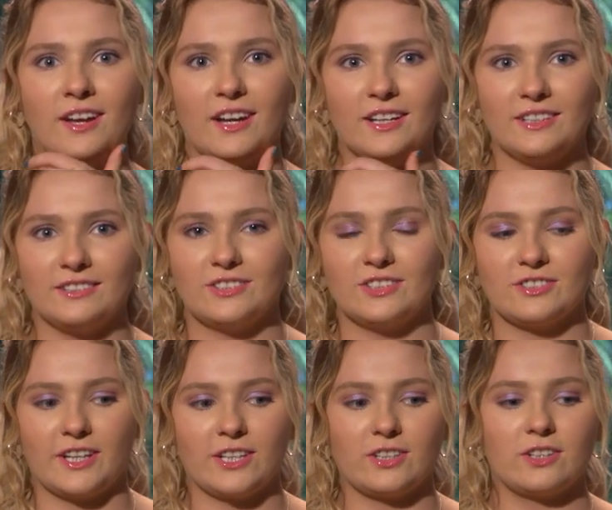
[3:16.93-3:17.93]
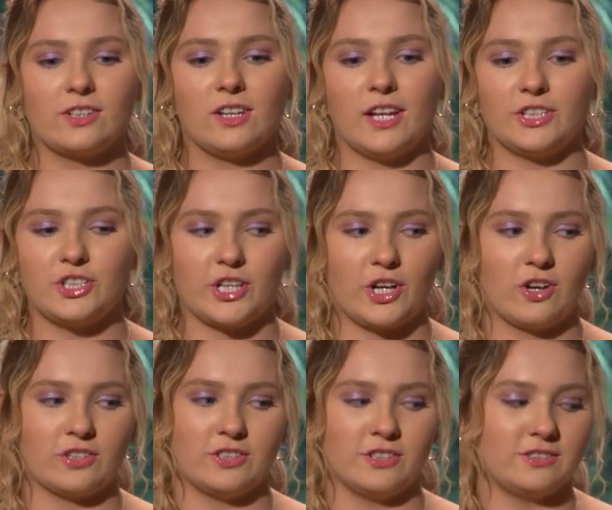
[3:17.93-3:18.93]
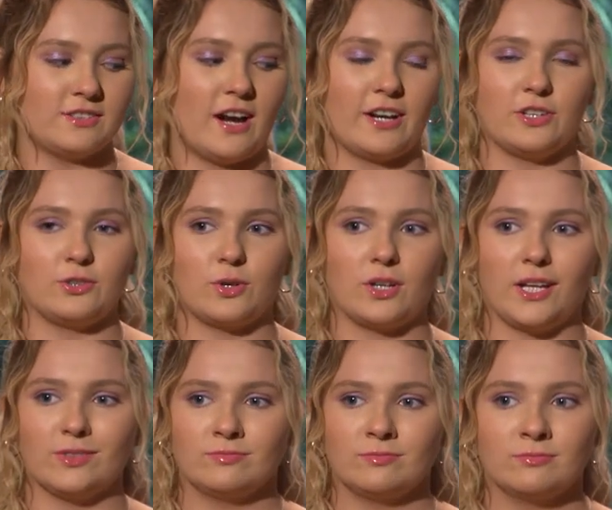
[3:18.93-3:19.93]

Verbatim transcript: And he's just like clenching onto the side of the door, like,